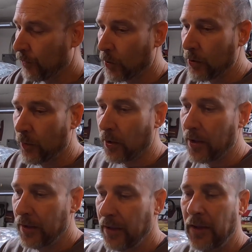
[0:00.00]

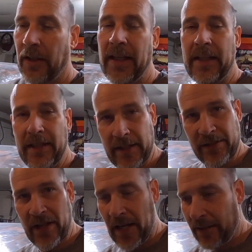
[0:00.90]
4-door hidden
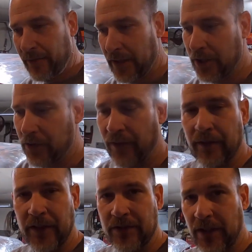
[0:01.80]
inside a vintage
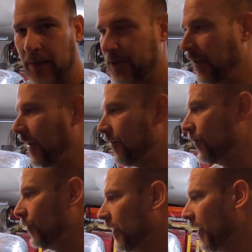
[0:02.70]
50 Samsonite
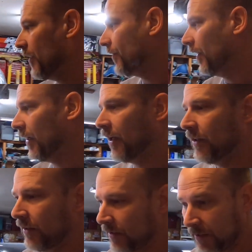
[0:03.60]
suitcase,
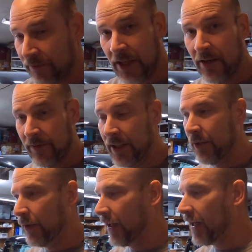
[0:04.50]
and I've got
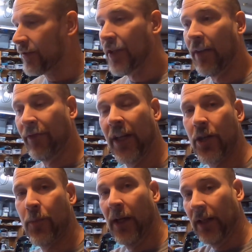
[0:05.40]
video of that. It's not
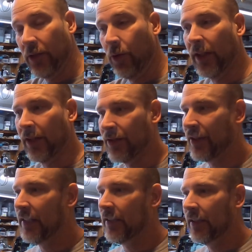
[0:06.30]
finished, but you get to
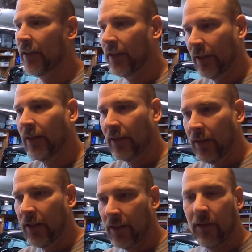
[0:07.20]
see it,
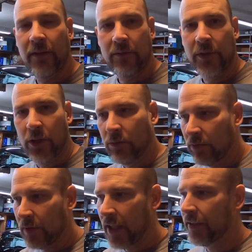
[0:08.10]
you know,
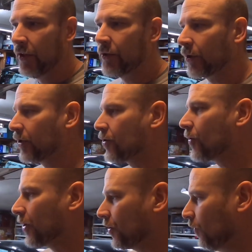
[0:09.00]
kind of under
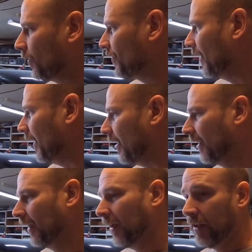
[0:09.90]
construction, we'll say,
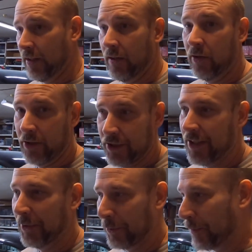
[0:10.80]
and it looks
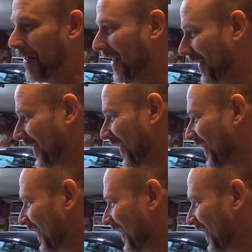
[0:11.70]
killer, man.